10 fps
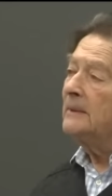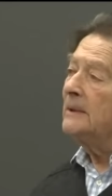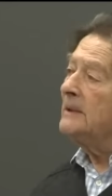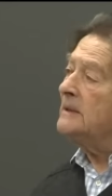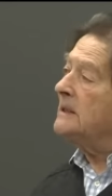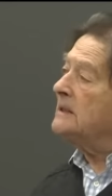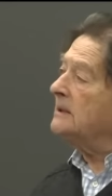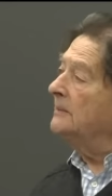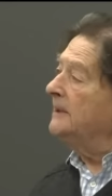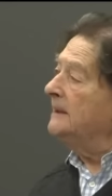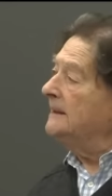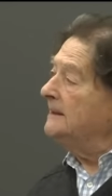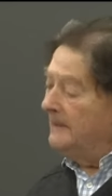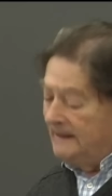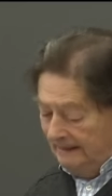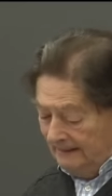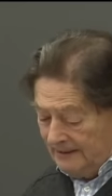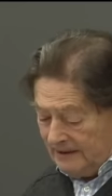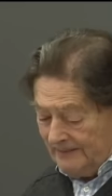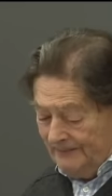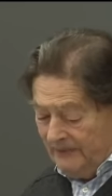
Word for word: but this is completely meaningless